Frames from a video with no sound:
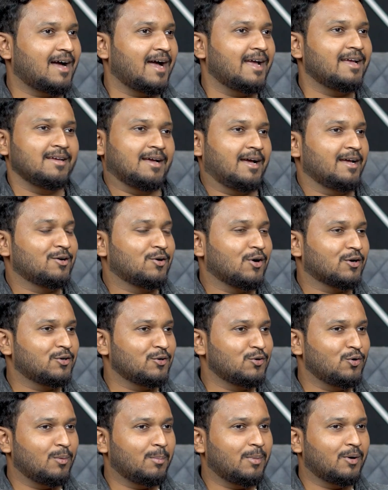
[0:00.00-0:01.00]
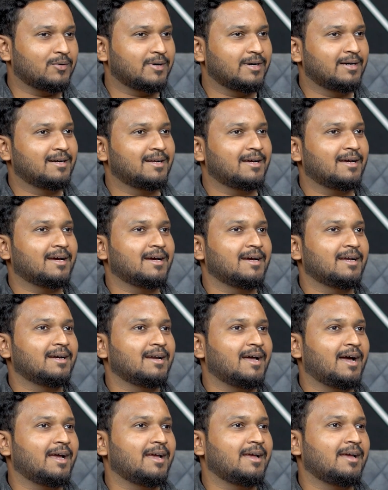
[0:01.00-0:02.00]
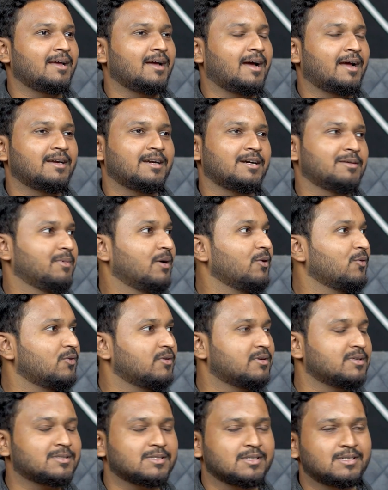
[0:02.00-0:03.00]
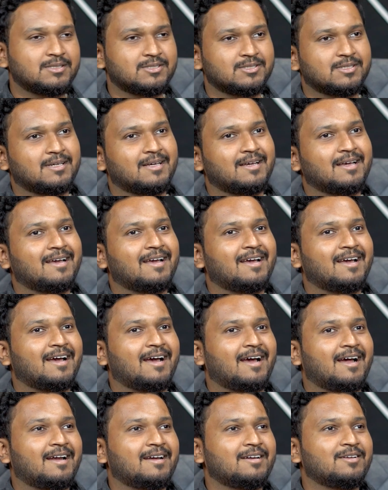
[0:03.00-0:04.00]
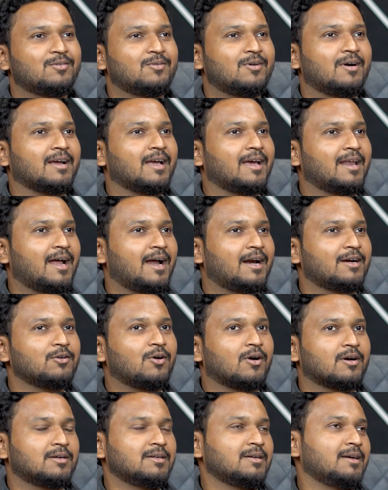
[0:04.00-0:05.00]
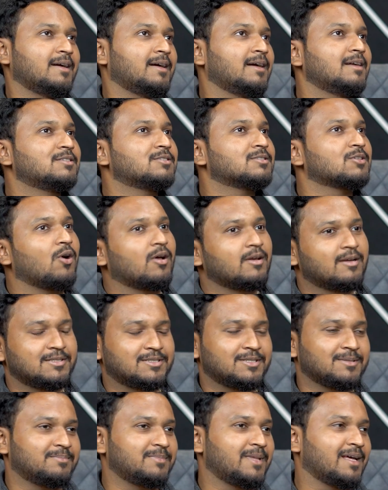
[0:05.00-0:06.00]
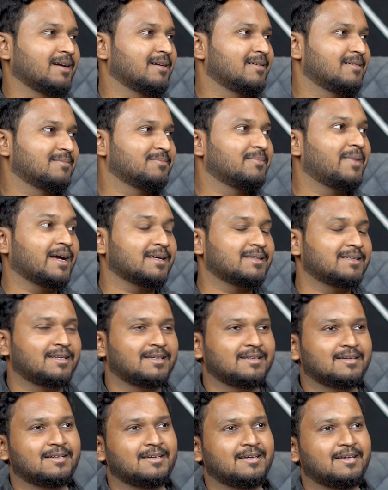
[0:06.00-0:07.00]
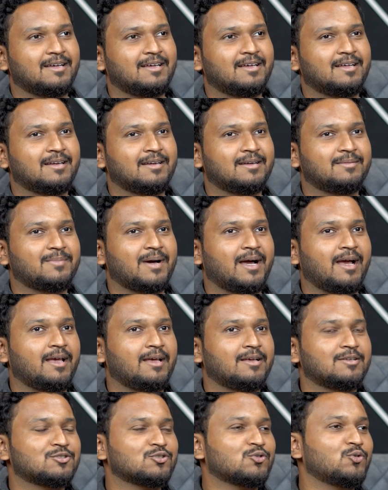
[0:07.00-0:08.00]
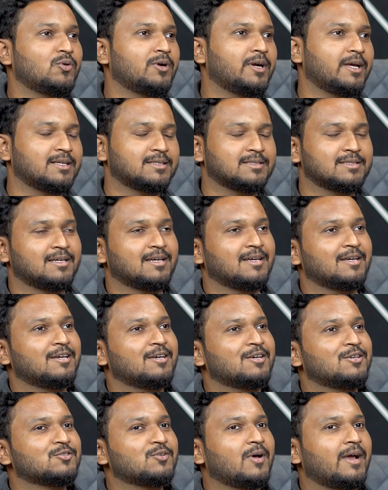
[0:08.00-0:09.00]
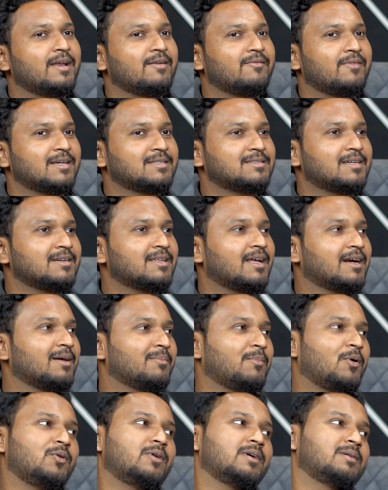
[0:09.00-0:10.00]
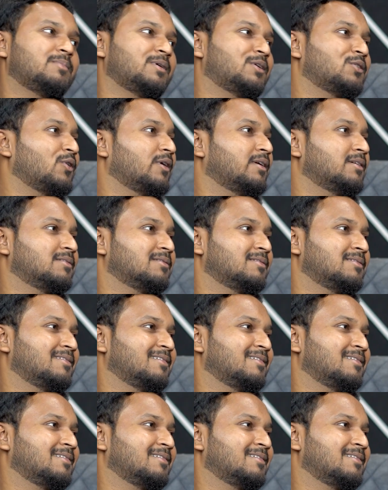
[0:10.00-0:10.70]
I got to know about it, and I did my own research, and again I had gotten little scholarship back then in my school days. So I invested that amount in Bitcoin.